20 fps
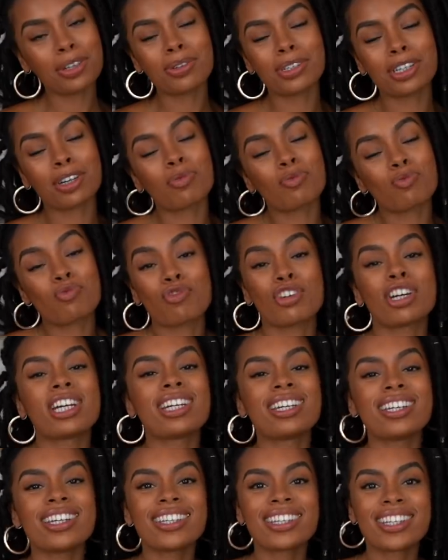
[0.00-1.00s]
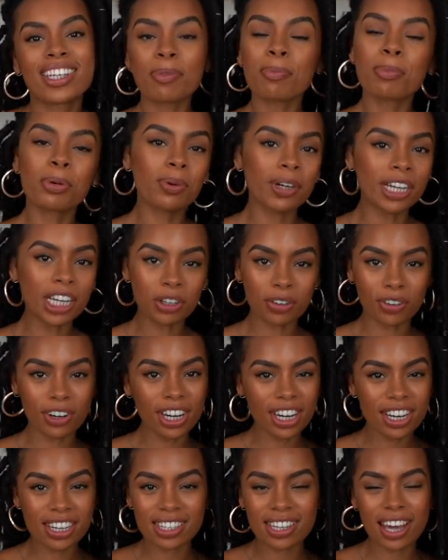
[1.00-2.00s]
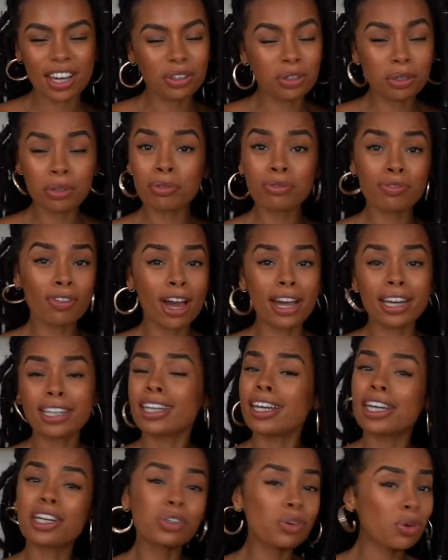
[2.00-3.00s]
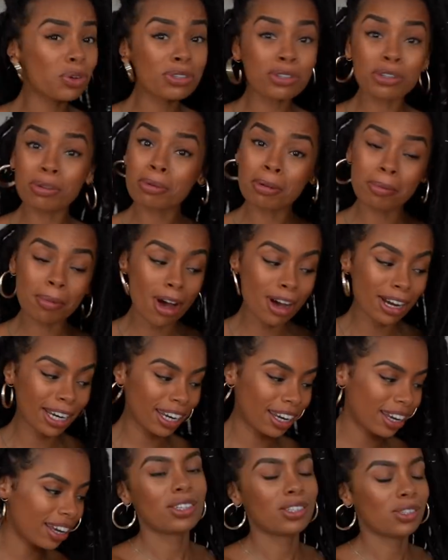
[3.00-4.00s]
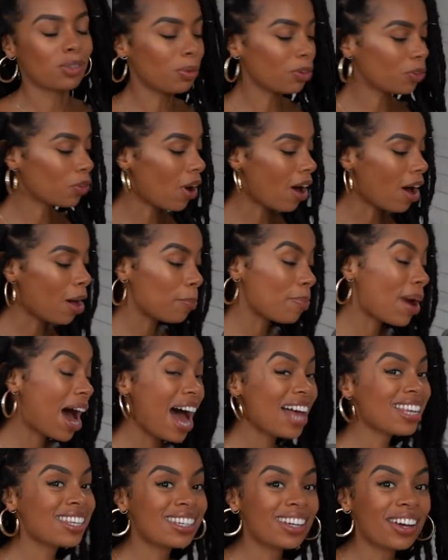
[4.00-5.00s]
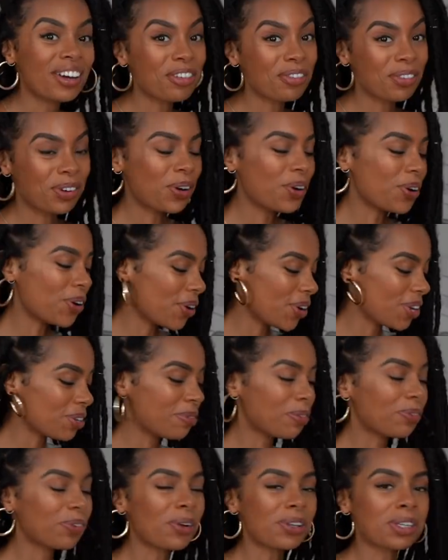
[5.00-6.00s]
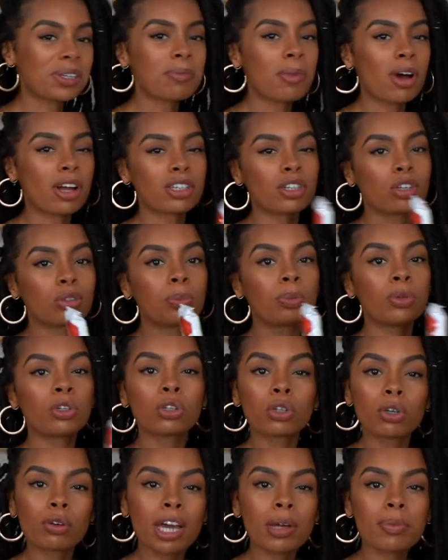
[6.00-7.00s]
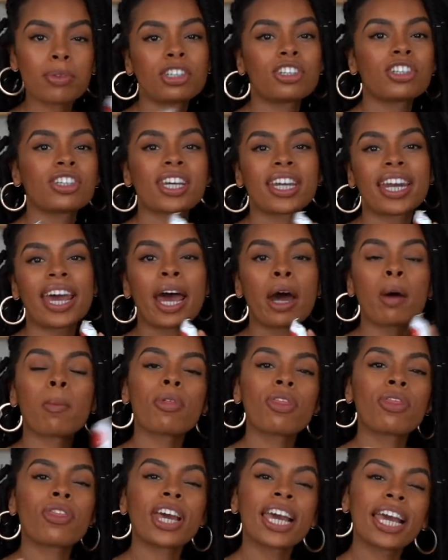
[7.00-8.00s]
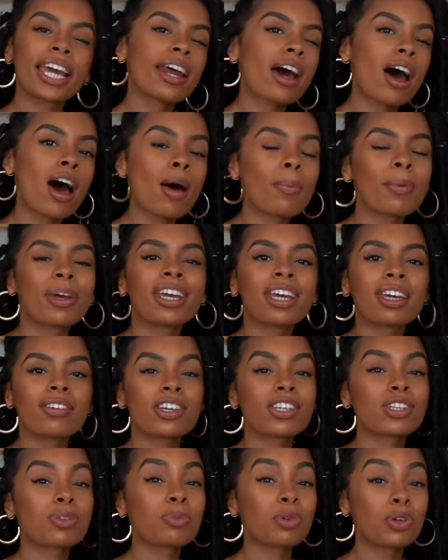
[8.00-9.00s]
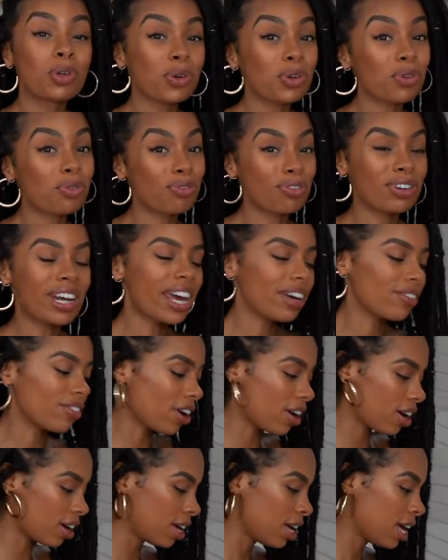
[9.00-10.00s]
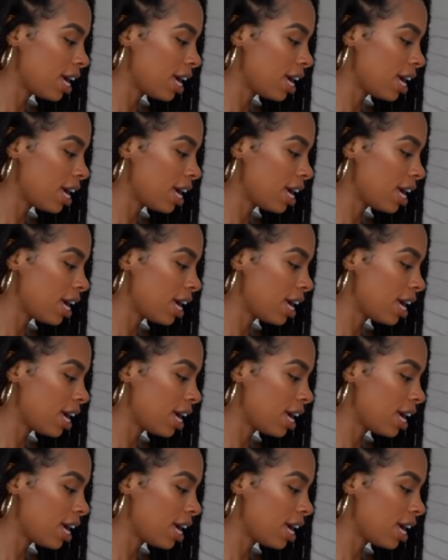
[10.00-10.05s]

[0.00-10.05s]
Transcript: using really simple ingredients that you can find in your supermarket. So we've got our pasta, of course. We've got tomato puree, which is gonna help thicken it up and give it some good flavor.